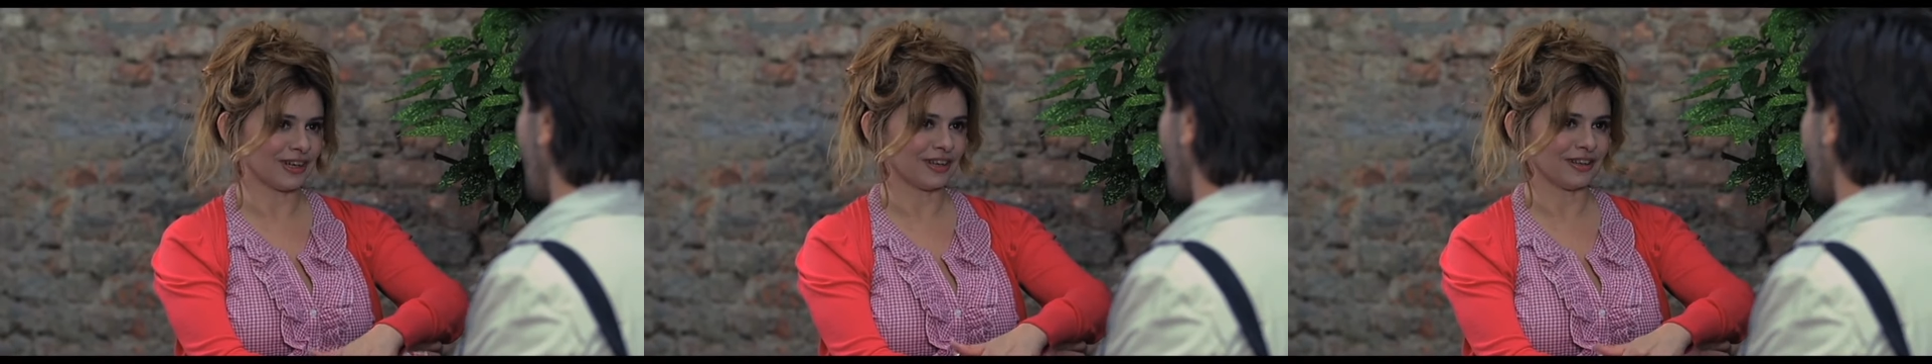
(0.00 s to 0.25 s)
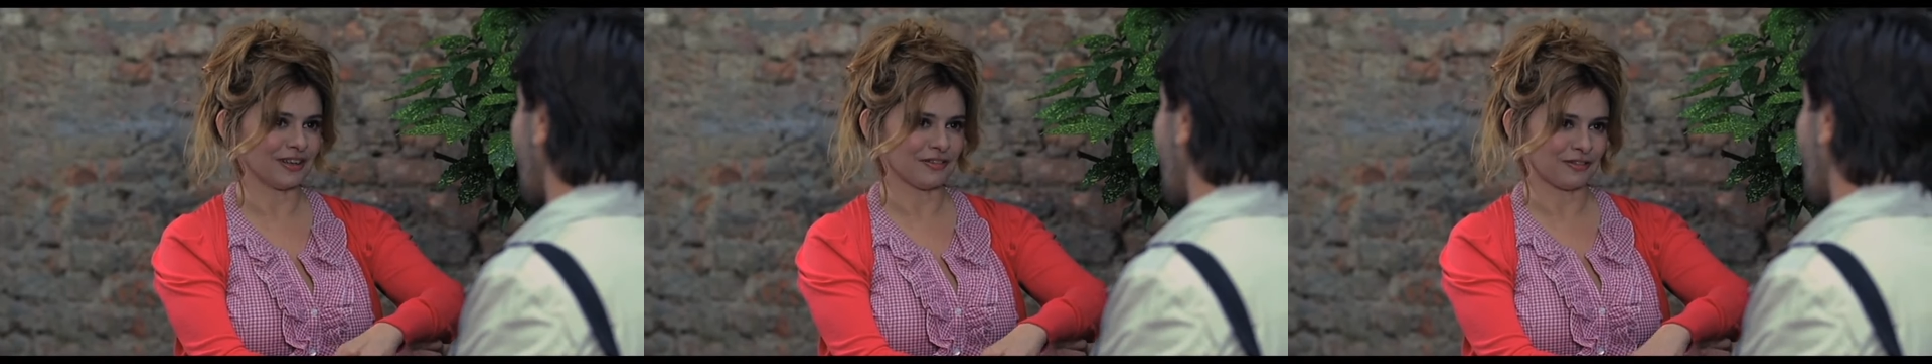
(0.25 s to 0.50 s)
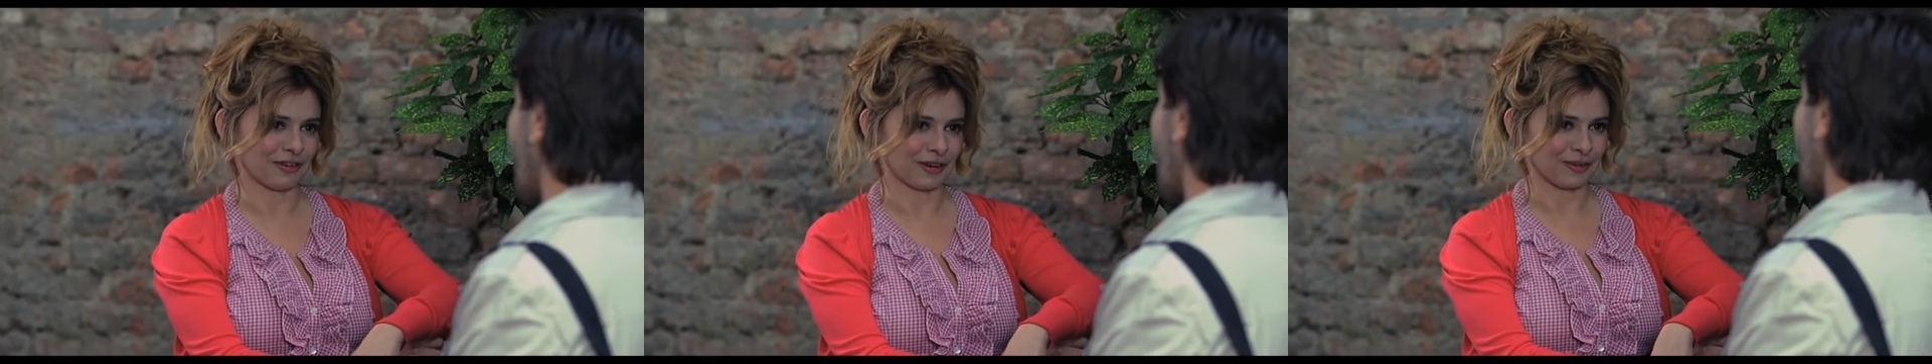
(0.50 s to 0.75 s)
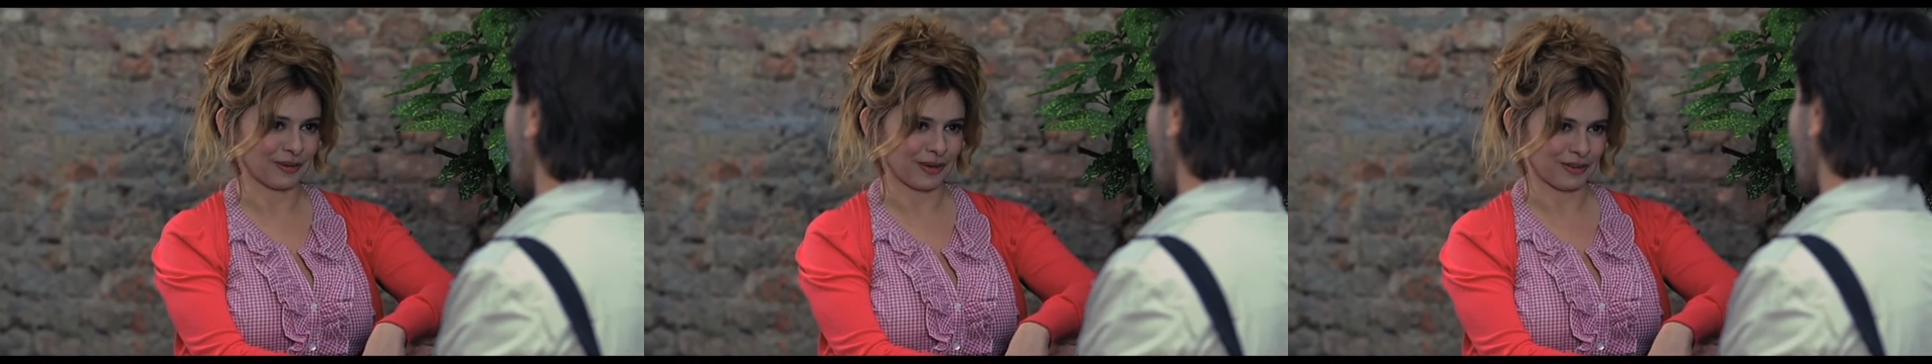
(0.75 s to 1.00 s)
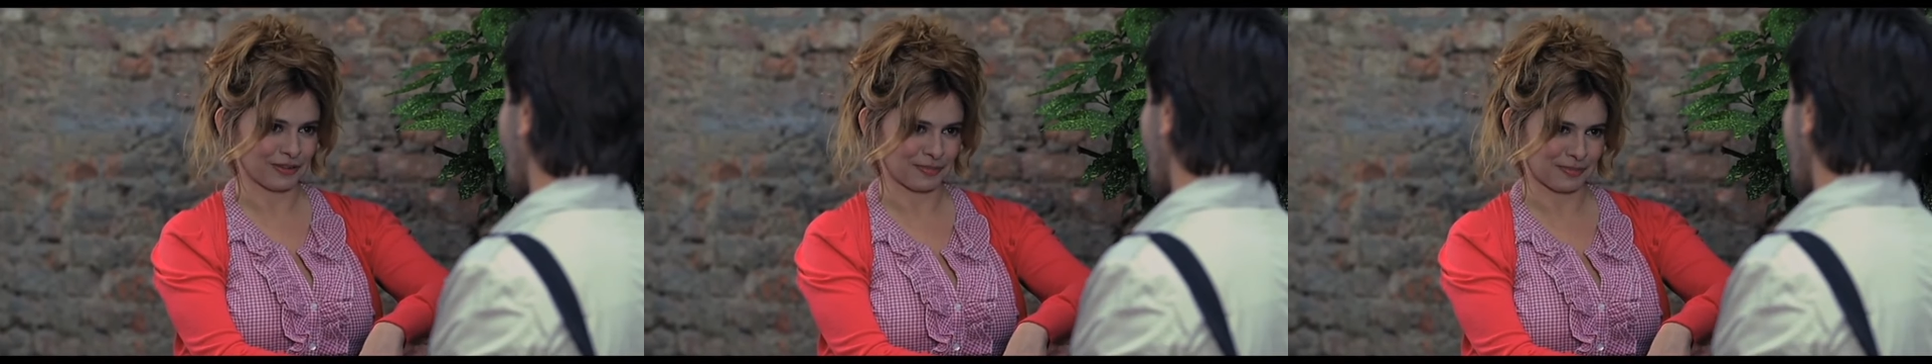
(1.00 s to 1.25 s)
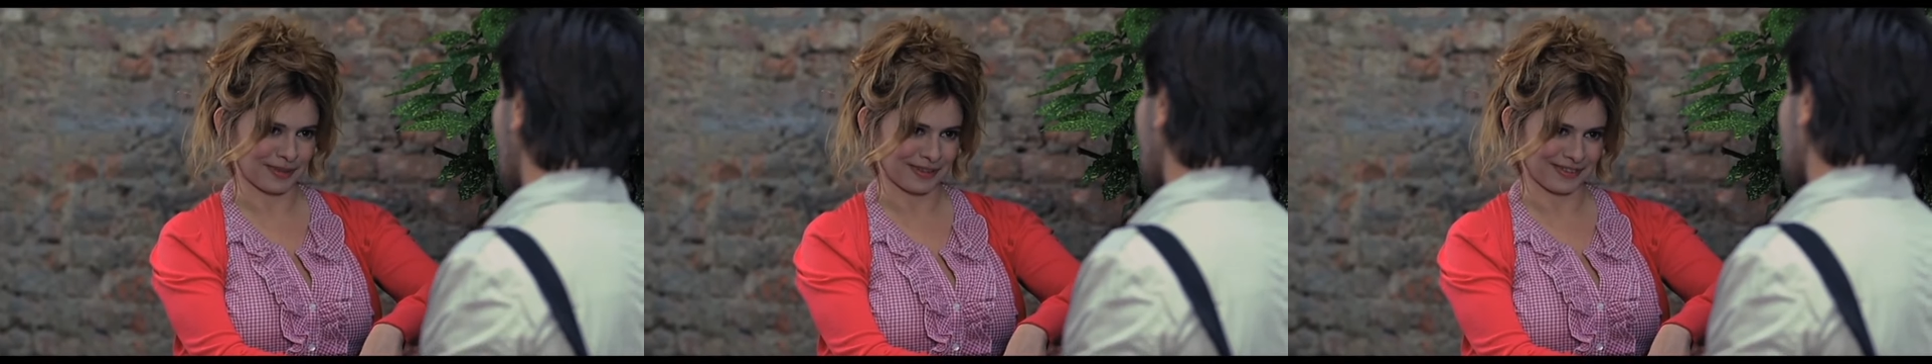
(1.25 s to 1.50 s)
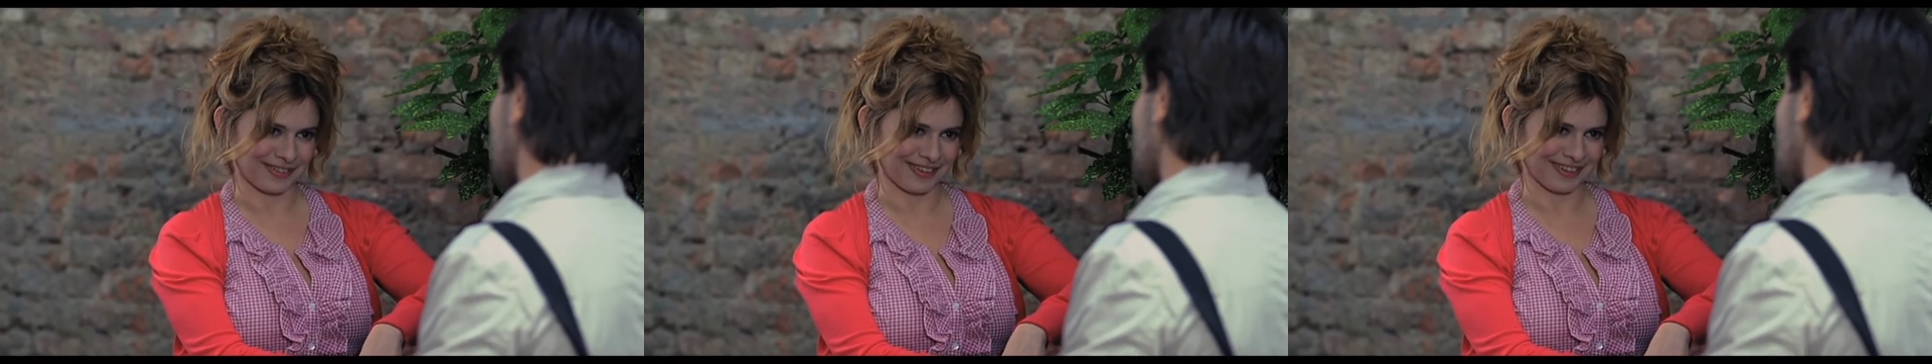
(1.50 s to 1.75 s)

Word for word: but shortly afterward a murder